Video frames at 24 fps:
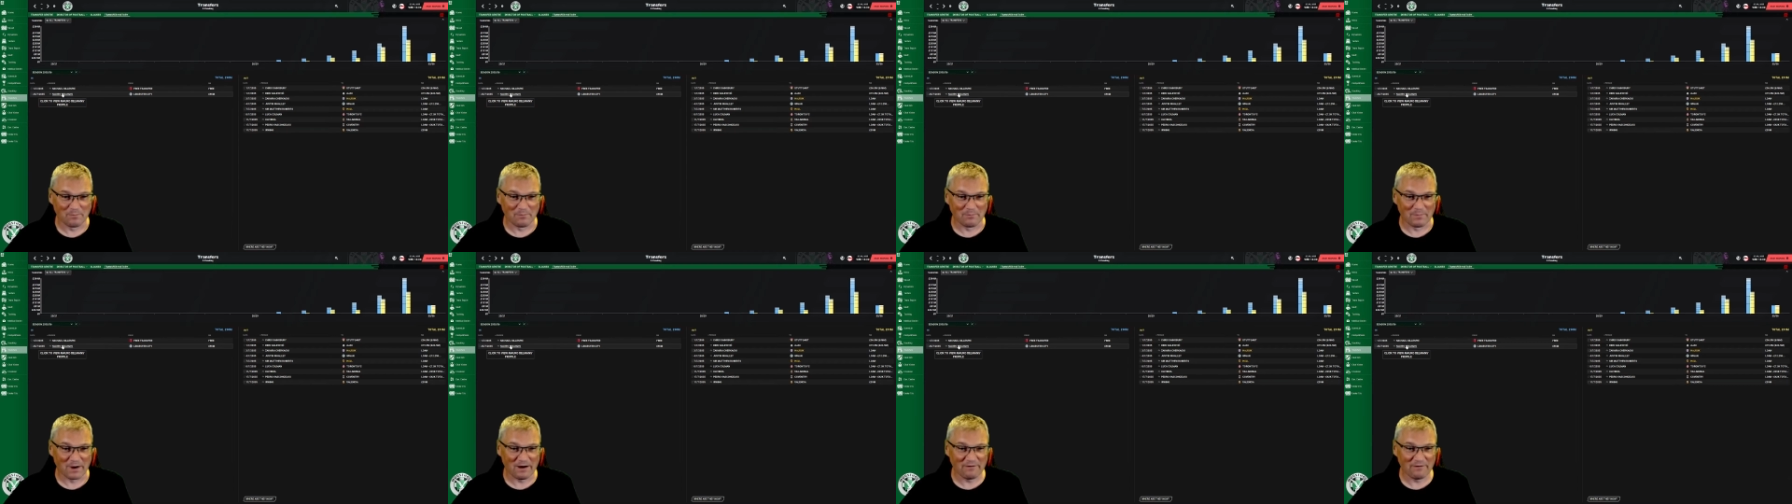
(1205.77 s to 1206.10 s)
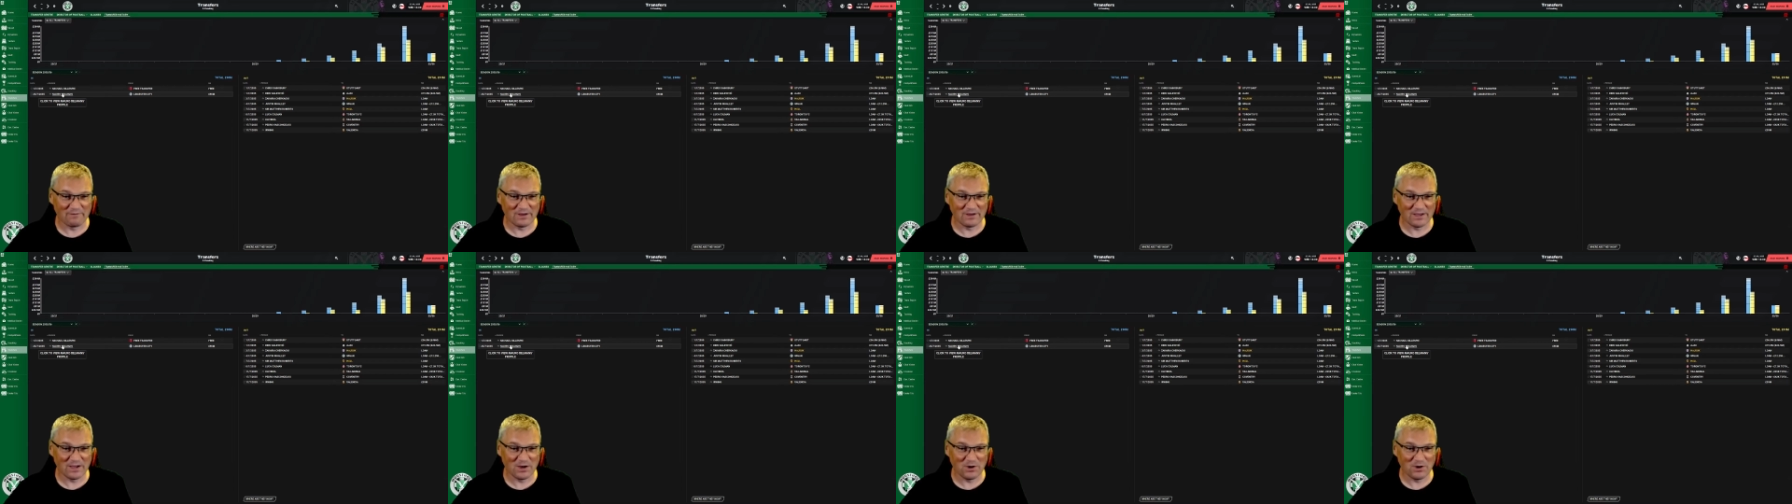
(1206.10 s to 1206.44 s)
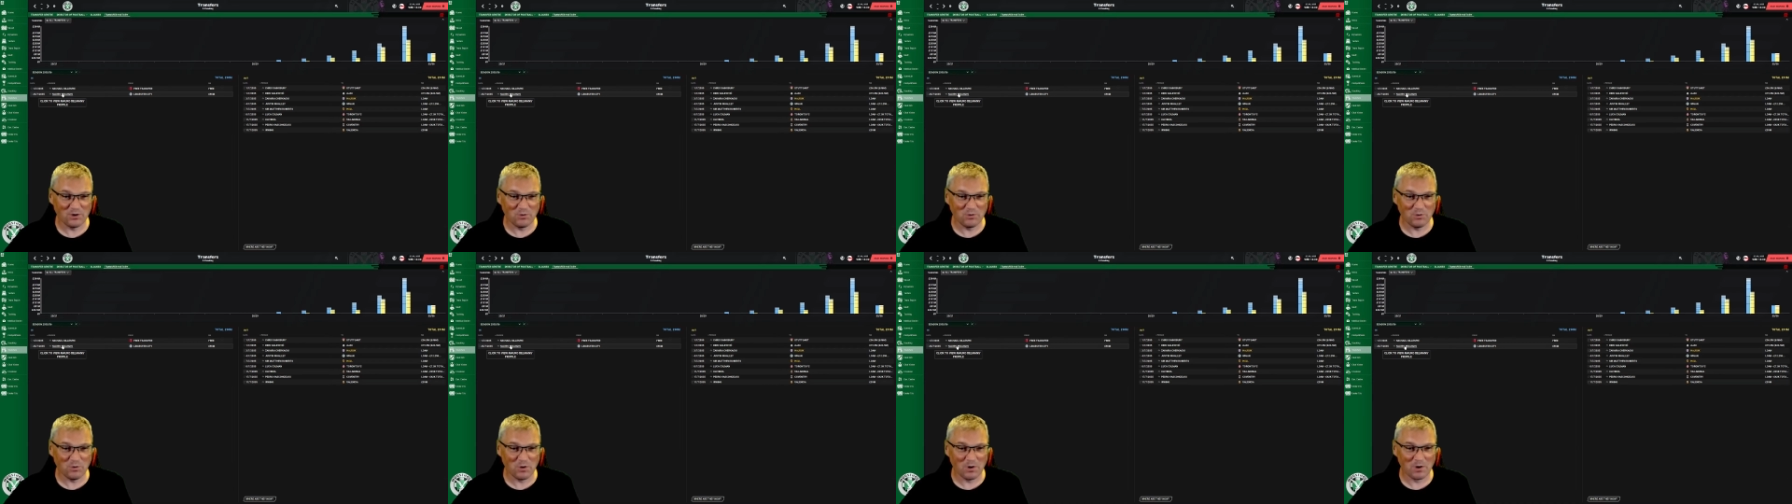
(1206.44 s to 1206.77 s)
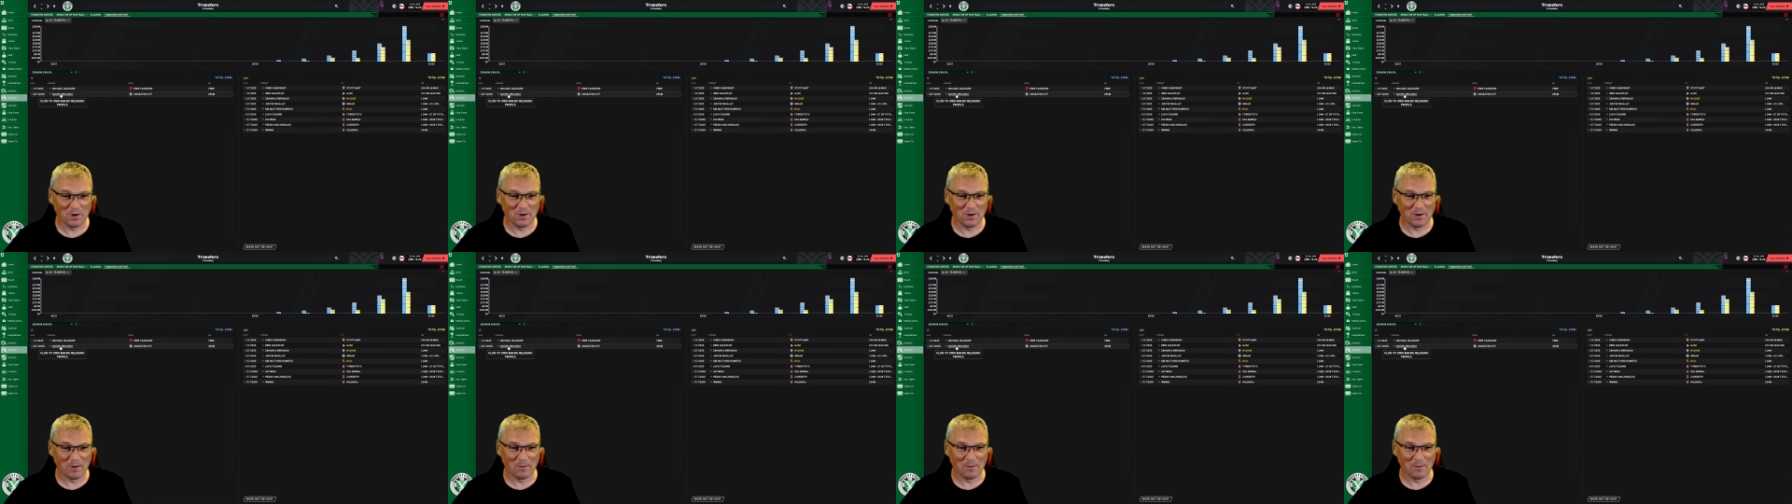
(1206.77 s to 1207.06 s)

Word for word: Mario